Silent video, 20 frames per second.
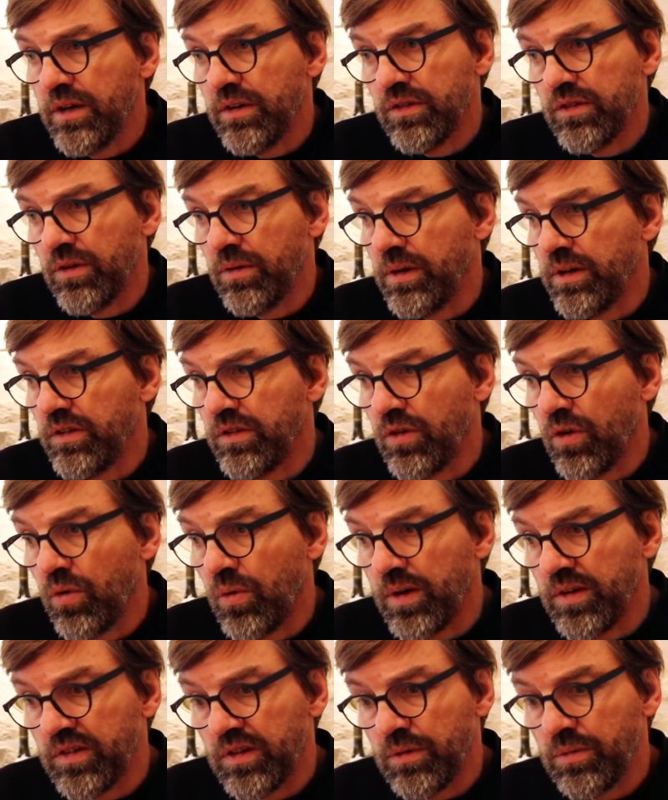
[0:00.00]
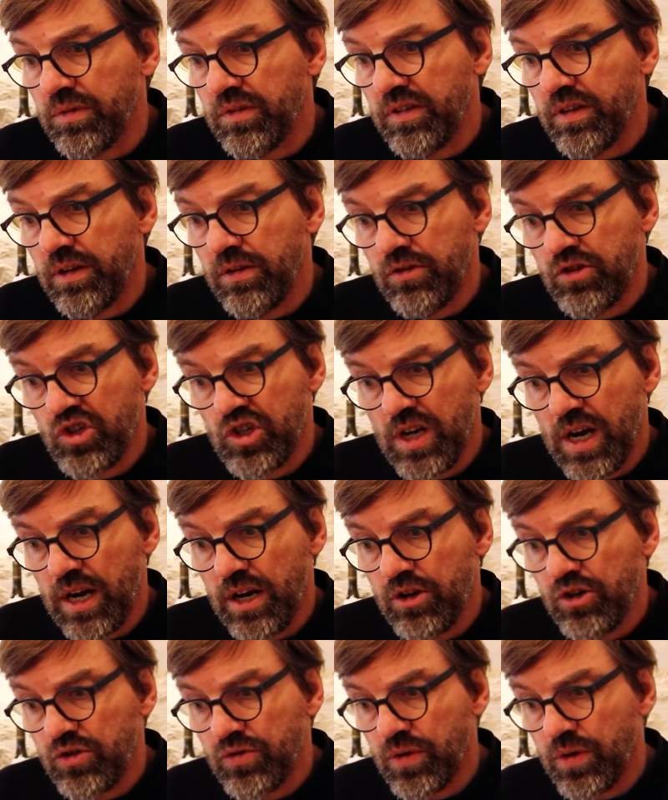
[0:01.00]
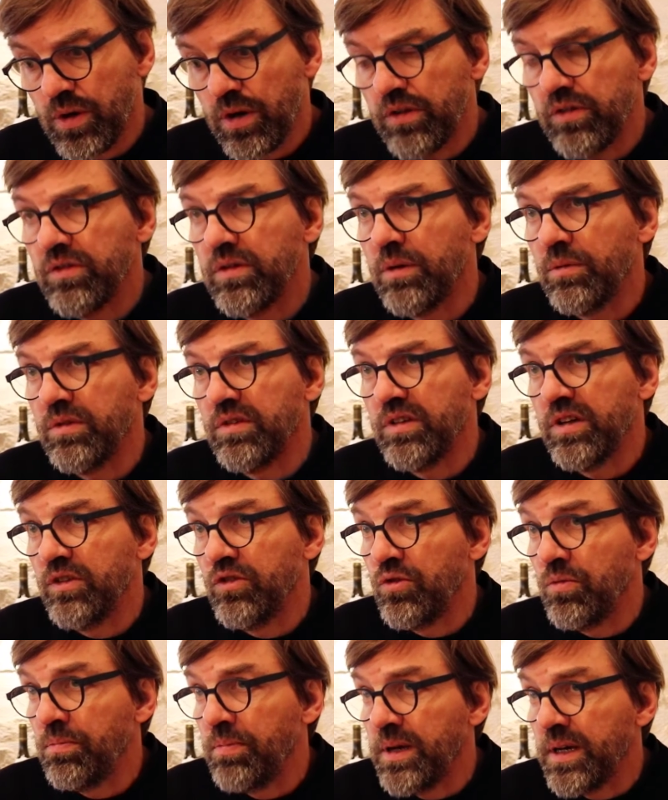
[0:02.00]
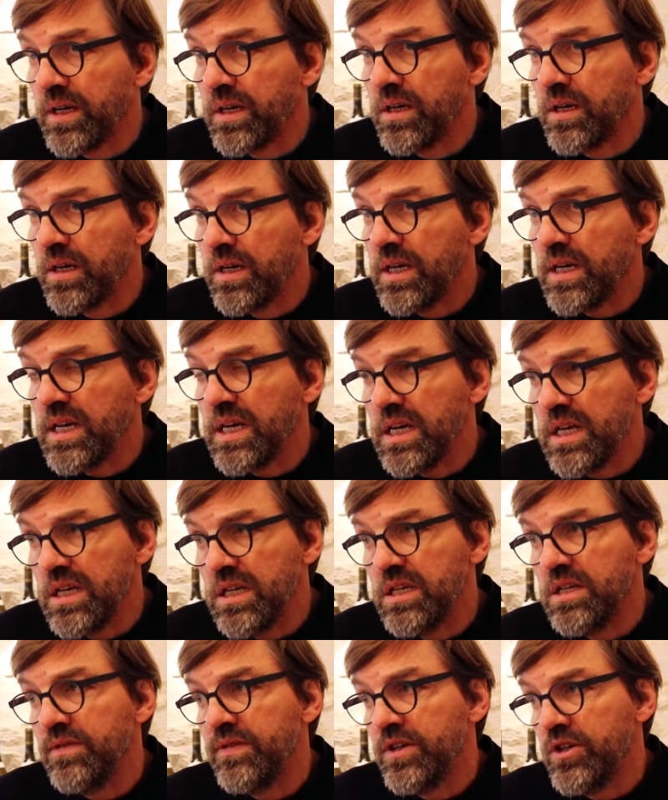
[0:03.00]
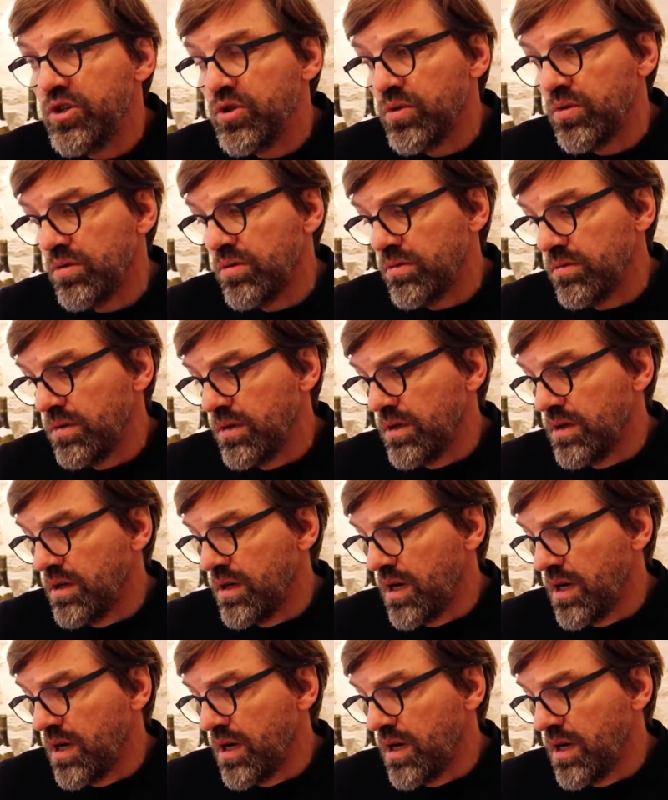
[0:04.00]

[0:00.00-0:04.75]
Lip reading: So it's always, I would say, a challenge for us, I would say, to pick individual